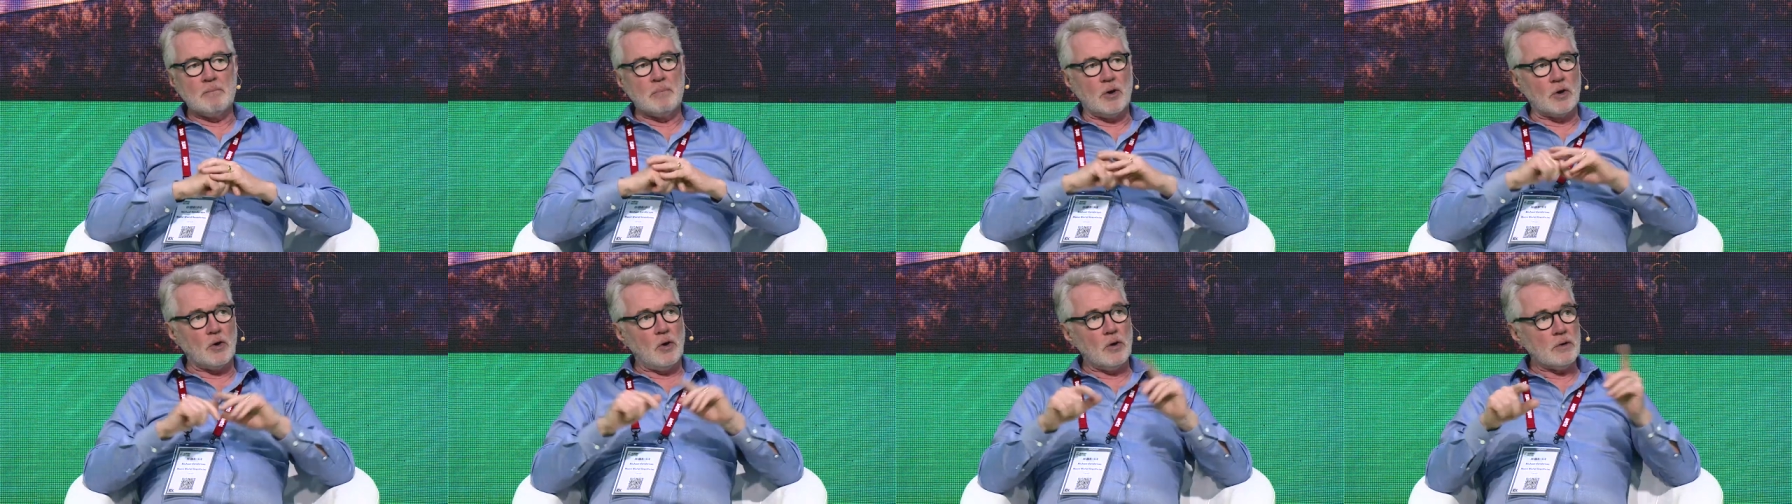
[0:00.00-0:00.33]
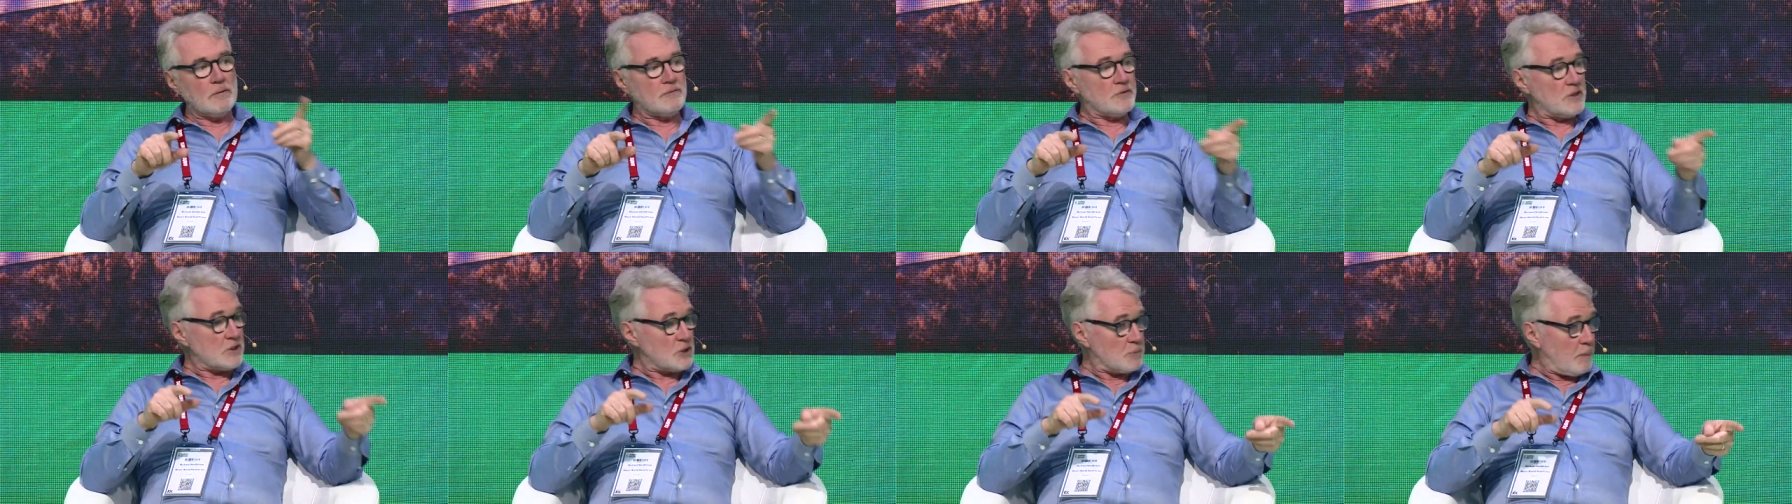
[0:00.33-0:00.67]
But
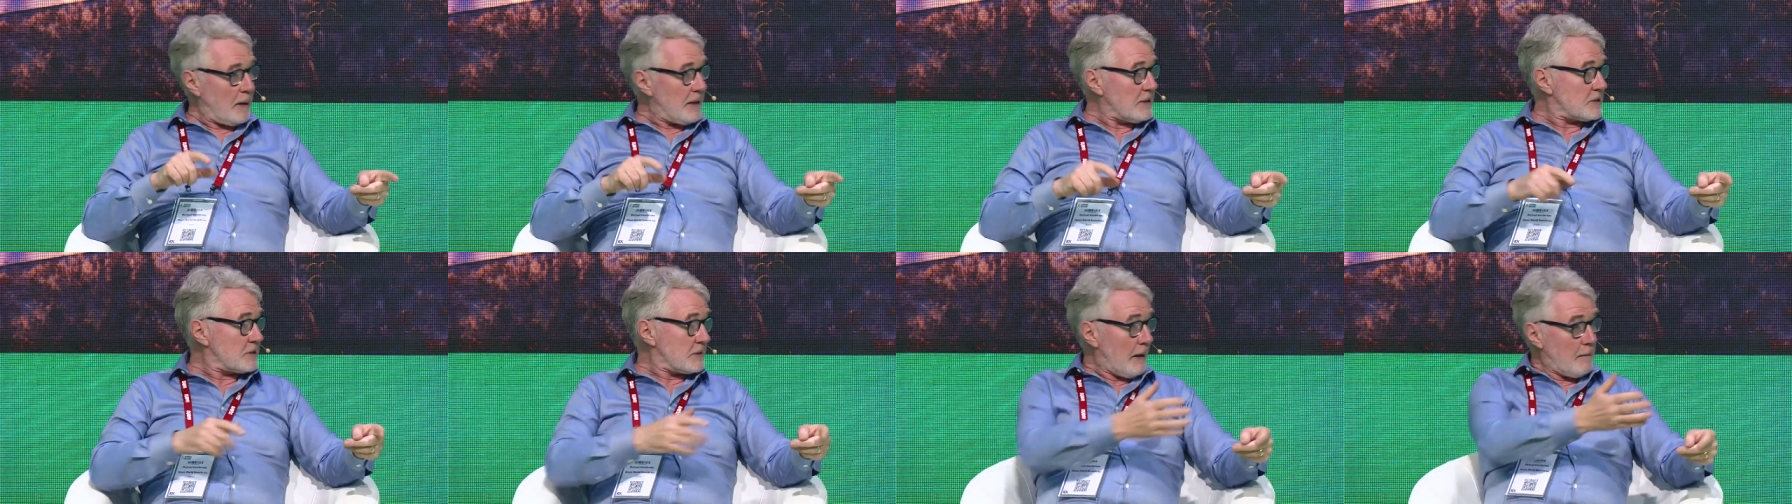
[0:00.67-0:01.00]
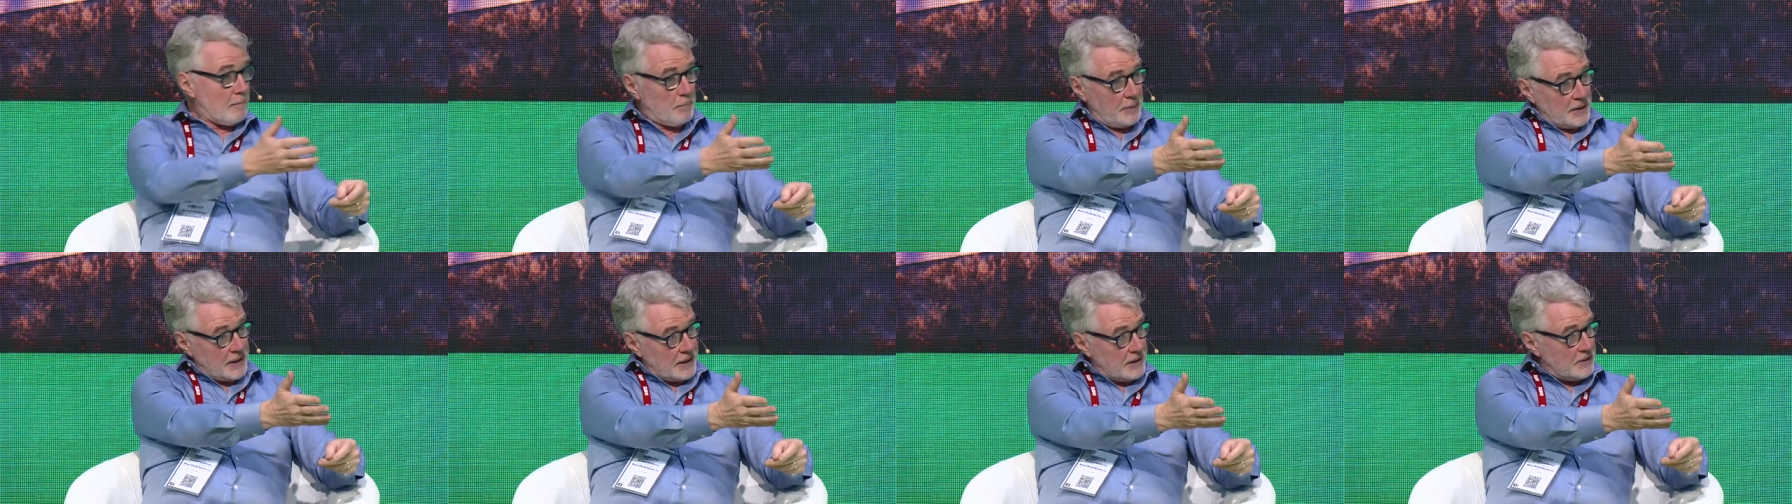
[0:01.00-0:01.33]
all of the space
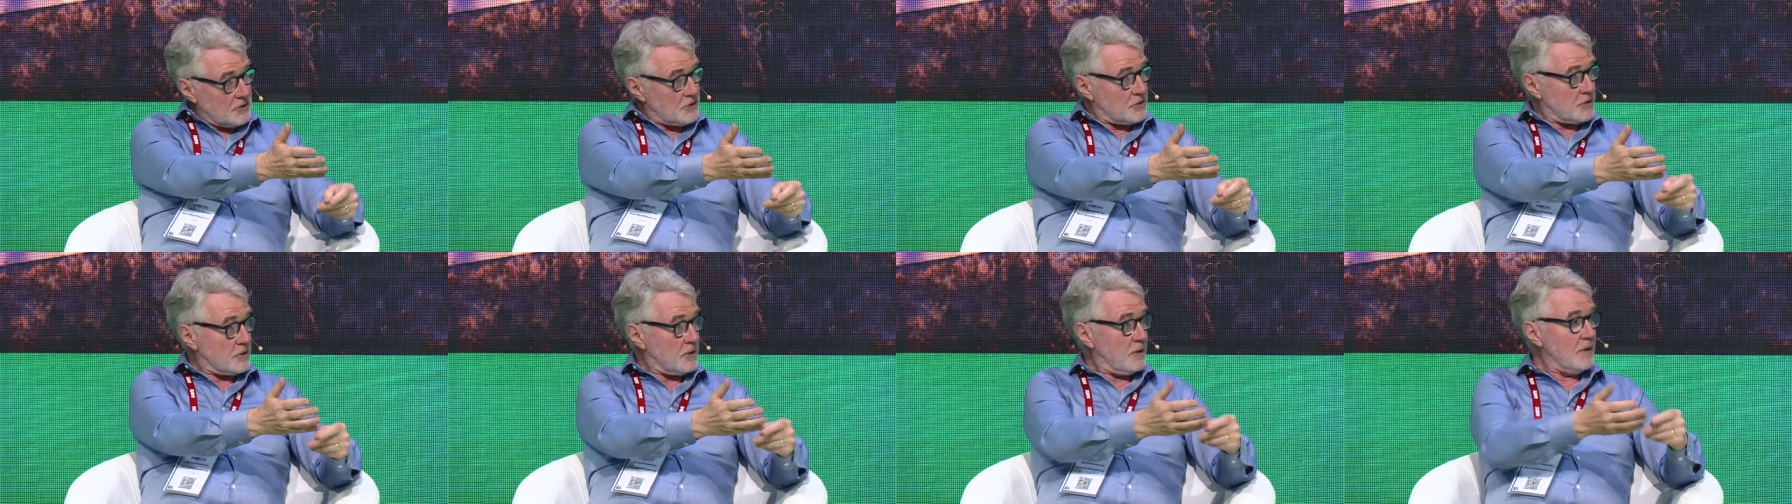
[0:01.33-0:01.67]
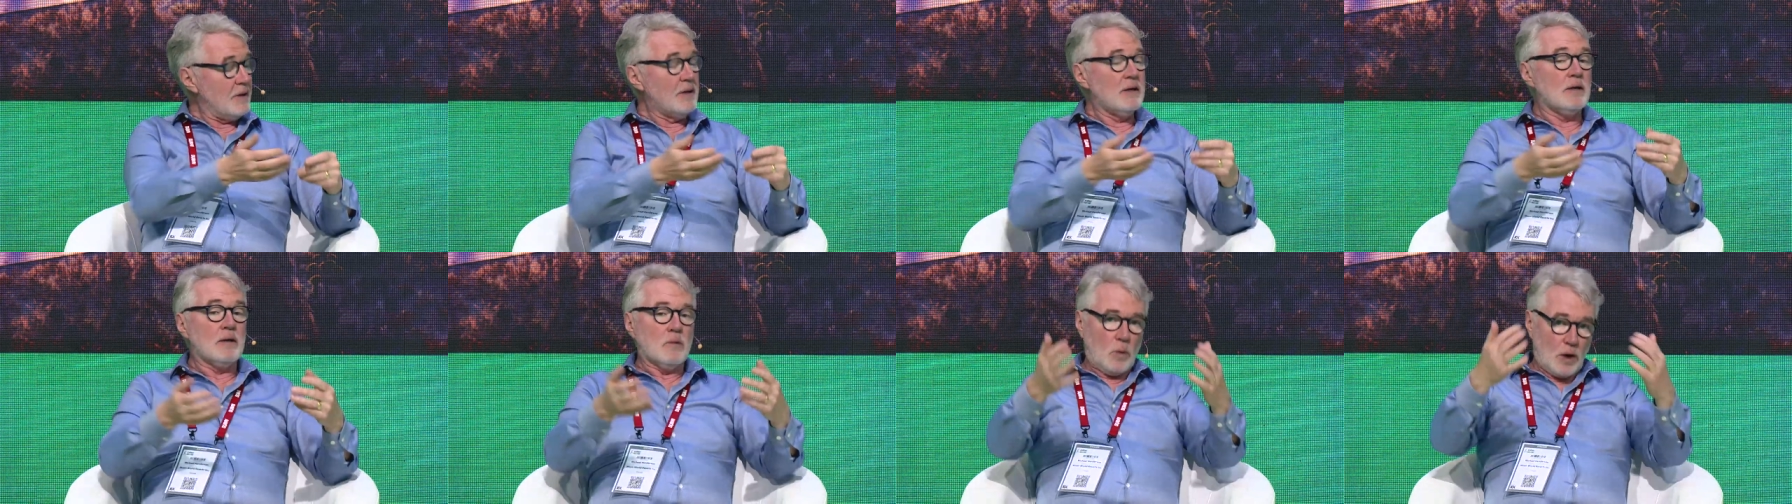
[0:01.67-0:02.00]
companies
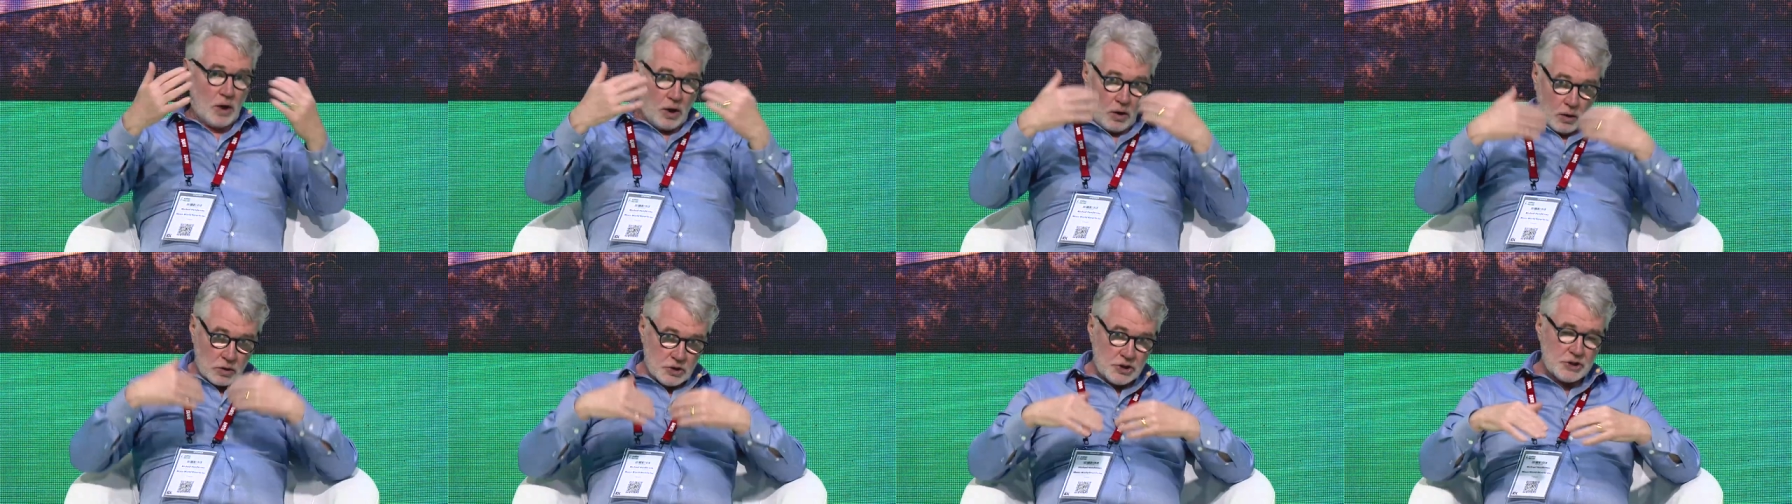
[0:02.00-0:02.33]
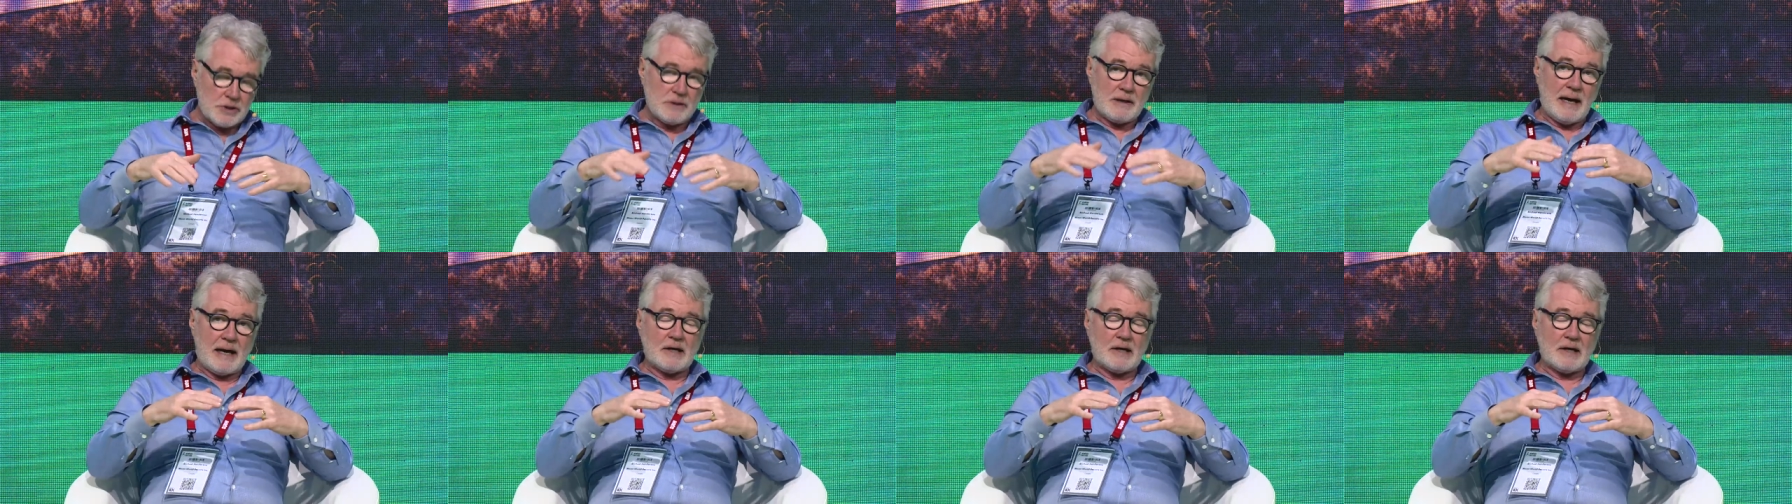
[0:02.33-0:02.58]
will all